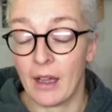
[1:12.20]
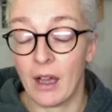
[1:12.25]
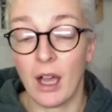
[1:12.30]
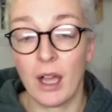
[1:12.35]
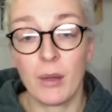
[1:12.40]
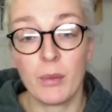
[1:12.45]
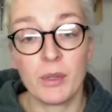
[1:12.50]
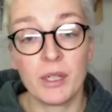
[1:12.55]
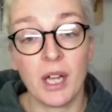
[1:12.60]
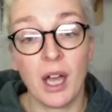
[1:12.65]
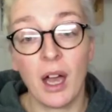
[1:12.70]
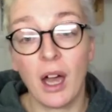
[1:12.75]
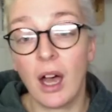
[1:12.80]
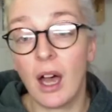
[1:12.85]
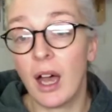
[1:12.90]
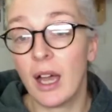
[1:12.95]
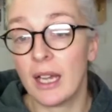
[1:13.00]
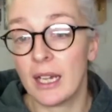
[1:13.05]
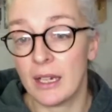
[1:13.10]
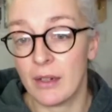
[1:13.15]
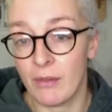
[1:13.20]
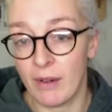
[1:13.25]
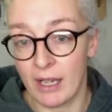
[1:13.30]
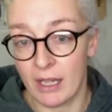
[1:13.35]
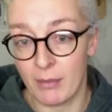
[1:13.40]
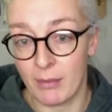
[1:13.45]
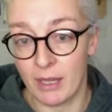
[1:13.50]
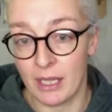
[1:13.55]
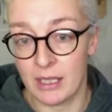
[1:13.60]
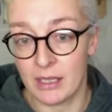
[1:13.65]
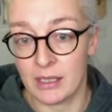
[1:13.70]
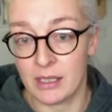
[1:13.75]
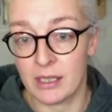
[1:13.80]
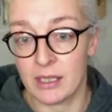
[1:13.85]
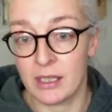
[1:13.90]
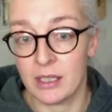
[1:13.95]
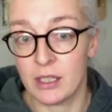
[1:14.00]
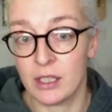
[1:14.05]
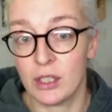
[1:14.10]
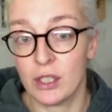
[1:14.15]
I would highly recommend
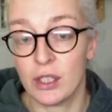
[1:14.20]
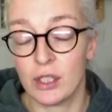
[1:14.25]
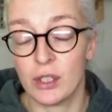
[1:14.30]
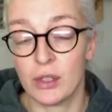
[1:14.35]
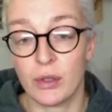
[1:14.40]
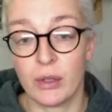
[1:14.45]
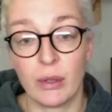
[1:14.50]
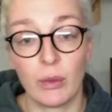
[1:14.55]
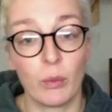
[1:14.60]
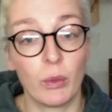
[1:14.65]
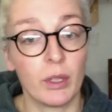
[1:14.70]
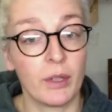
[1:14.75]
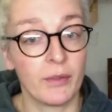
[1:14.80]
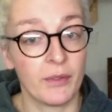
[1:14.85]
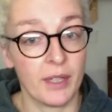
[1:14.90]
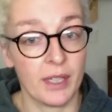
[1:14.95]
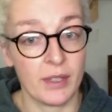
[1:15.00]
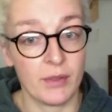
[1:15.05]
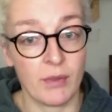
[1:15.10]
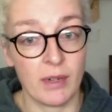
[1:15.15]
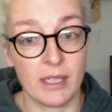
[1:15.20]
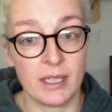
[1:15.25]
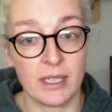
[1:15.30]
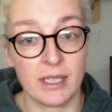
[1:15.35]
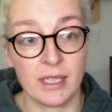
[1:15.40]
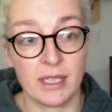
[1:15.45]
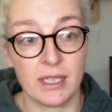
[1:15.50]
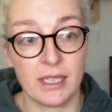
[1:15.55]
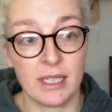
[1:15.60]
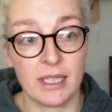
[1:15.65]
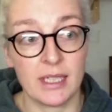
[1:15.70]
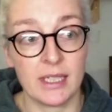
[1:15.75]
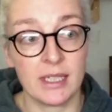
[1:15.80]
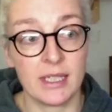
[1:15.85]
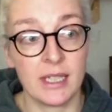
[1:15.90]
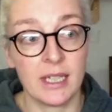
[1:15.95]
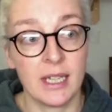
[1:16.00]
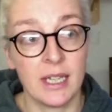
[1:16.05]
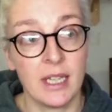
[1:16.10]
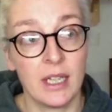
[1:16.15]
doing one of these residencies.